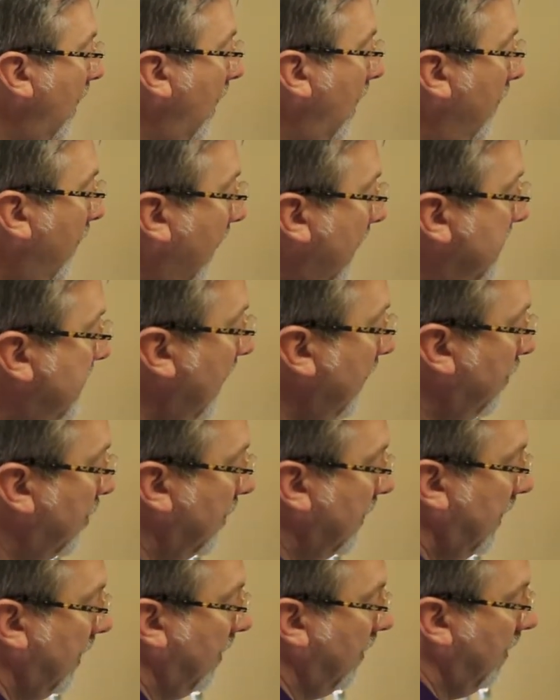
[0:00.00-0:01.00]
In my
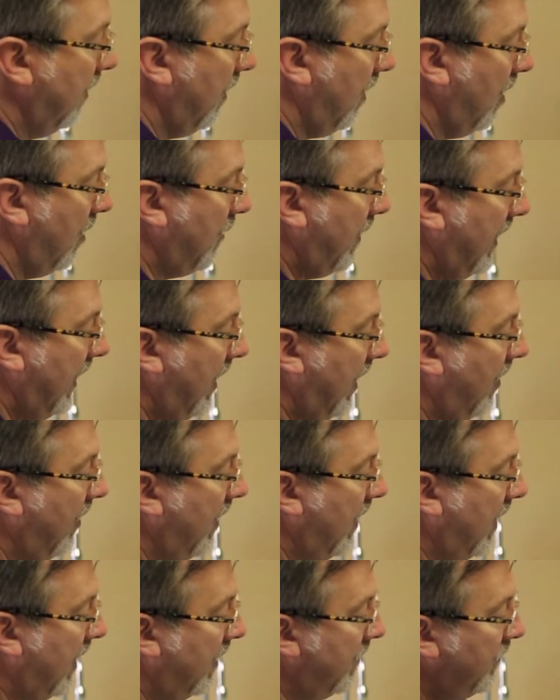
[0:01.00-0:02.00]
example here, in my
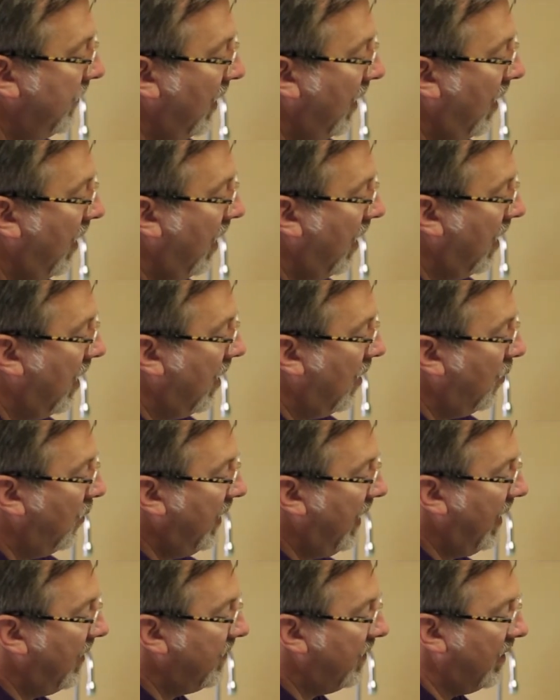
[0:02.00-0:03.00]
airhead,
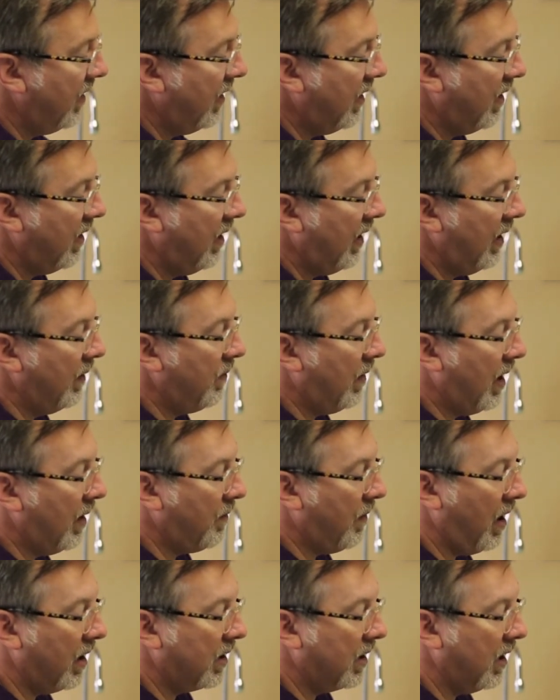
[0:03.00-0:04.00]
we have a
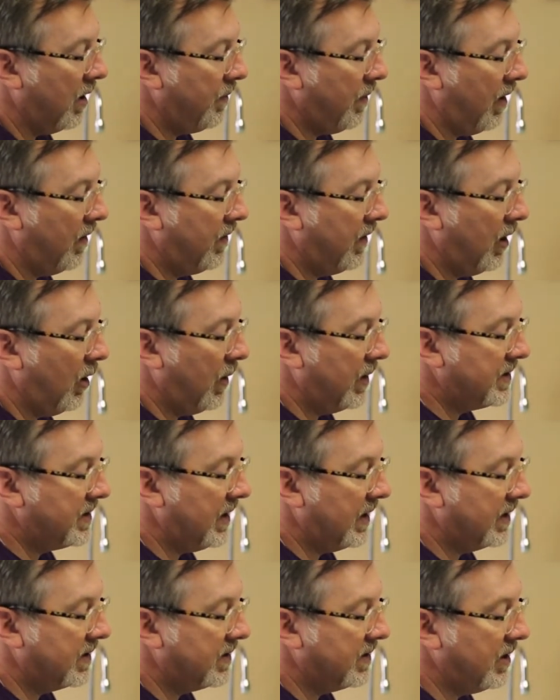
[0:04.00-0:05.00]
mock-up of the
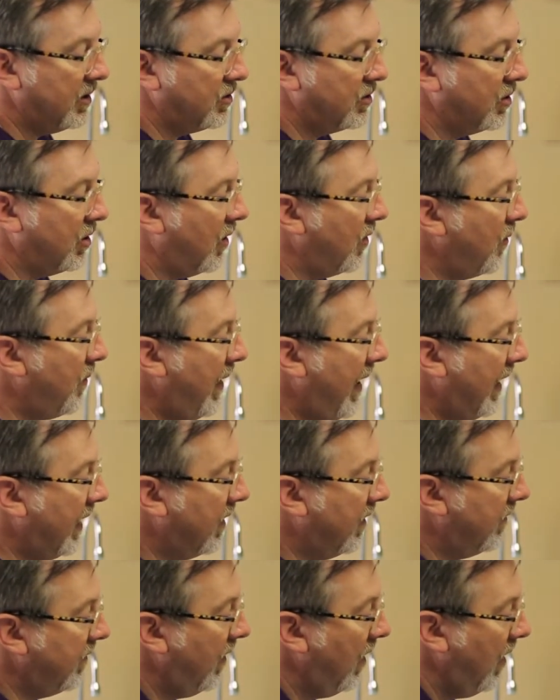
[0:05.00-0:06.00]
OSA extension on the
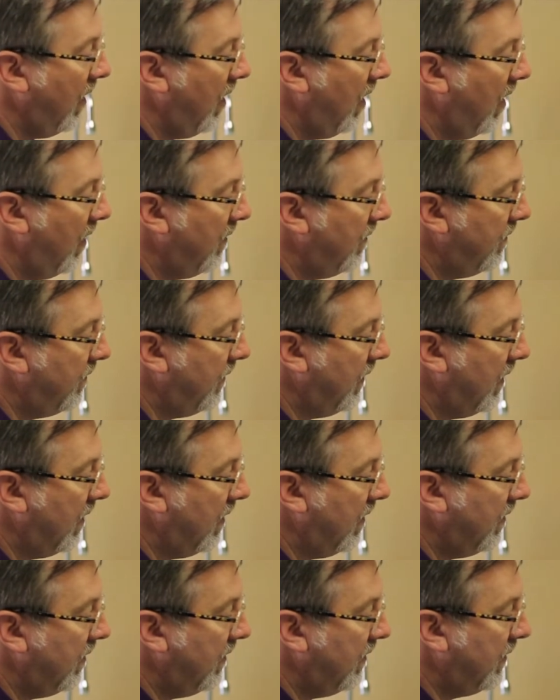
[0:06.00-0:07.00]
back of
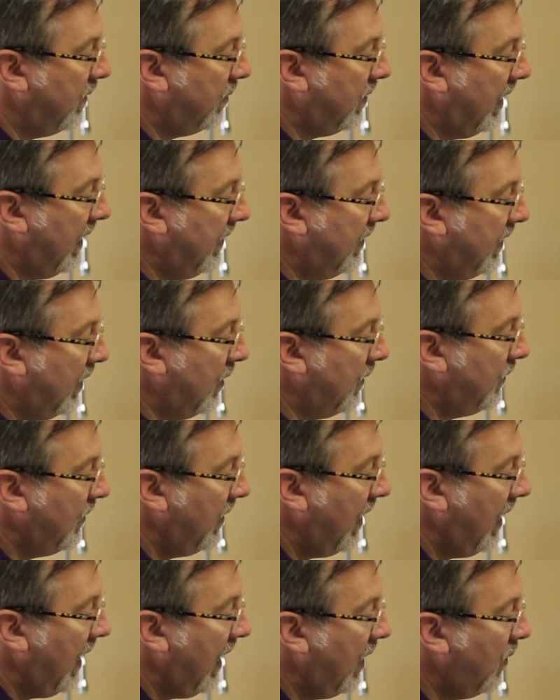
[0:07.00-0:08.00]
the plate there.
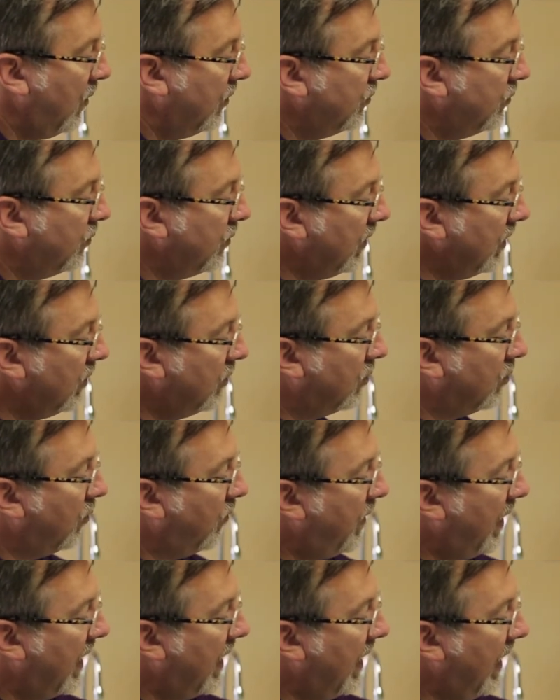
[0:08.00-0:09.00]
And what's really cool
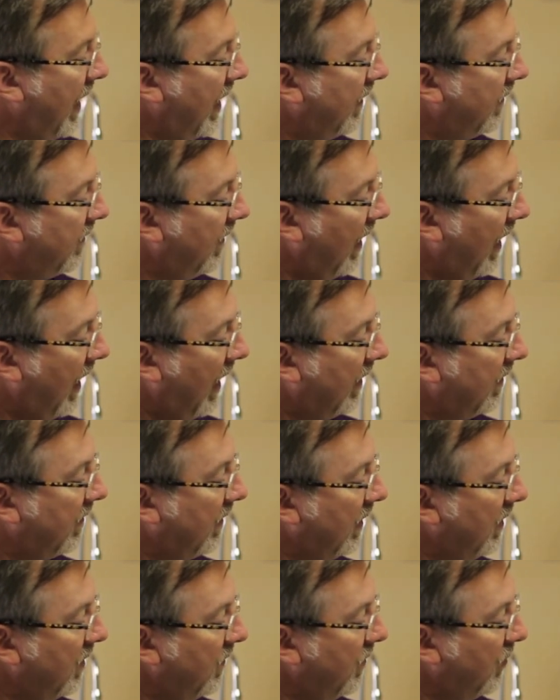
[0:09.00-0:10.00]
about it, as
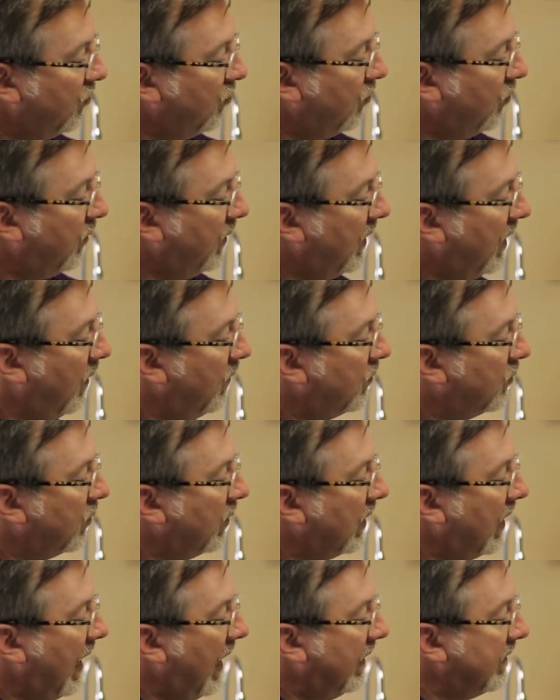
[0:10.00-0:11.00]
the individual becomes
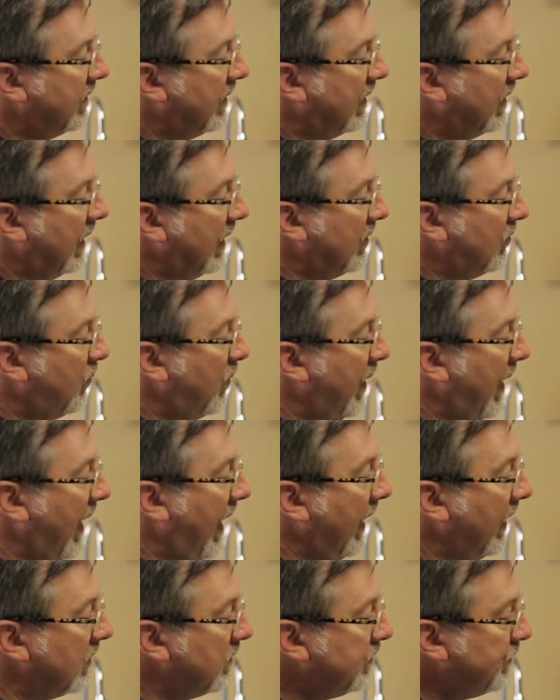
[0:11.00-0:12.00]
relaxed and lays
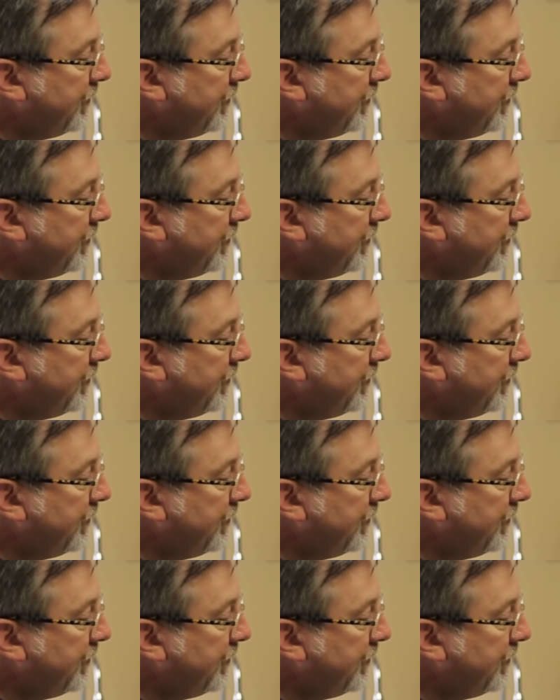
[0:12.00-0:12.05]
back,